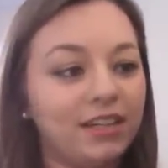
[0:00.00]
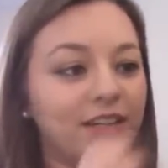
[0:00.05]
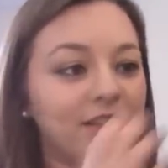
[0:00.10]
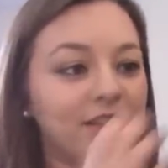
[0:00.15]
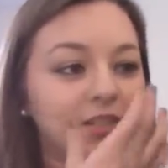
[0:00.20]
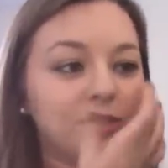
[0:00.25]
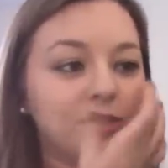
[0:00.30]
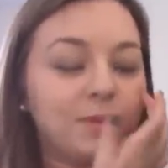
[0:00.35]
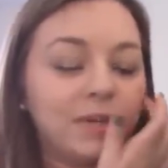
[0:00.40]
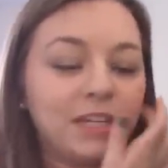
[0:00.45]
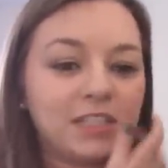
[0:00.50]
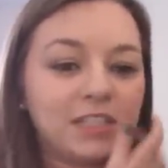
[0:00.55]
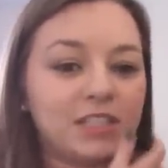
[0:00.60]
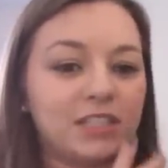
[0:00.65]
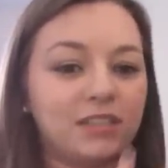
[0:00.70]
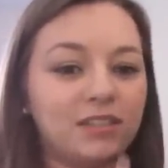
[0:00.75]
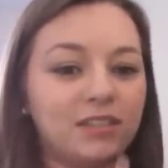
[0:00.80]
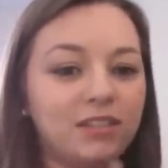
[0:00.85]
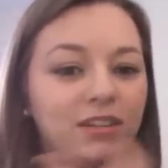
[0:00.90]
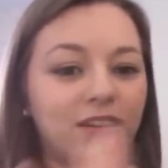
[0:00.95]
it just makes
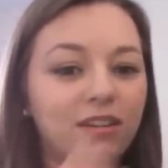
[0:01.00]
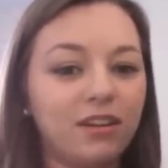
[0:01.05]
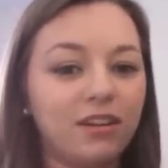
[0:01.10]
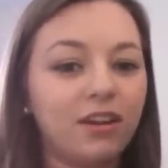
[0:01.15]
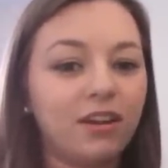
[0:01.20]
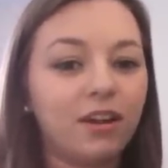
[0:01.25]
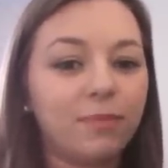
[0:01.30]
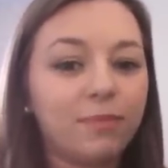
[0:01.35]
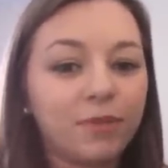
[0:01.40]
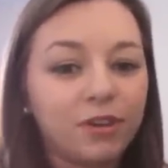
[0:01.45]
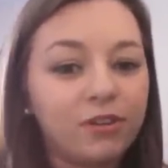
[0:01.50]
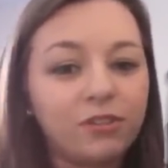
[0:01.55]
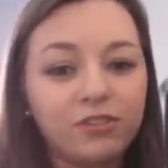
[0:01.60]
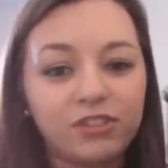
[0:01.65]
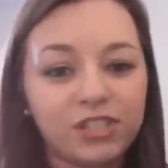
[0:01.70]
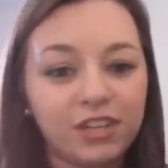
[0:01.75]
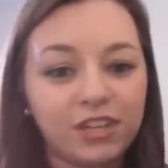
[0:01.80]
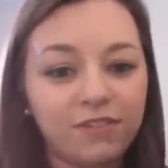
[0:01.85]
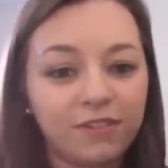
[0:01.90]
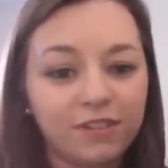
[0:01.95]
a huge
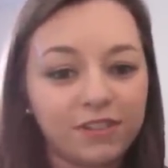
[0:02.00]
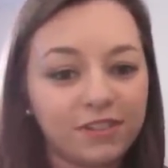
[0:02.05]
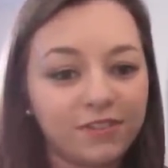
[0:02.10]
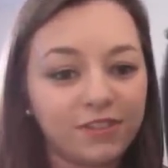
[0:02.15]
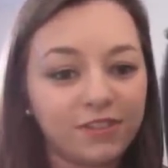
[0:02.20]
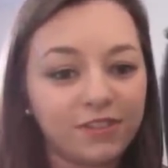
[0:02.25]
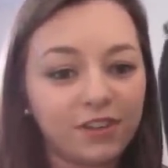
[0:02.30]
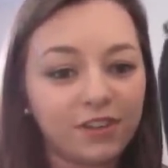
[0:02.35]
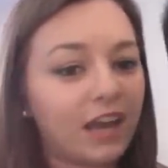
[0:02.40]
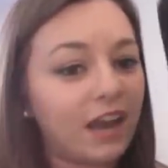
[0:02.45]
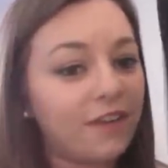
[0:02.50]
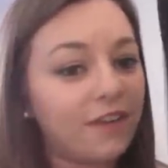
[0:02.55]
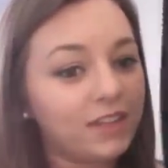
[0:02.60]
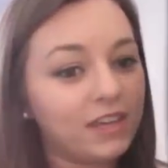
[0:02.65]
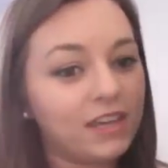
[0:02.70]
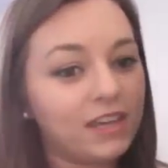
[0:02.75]
difference if you're going out in the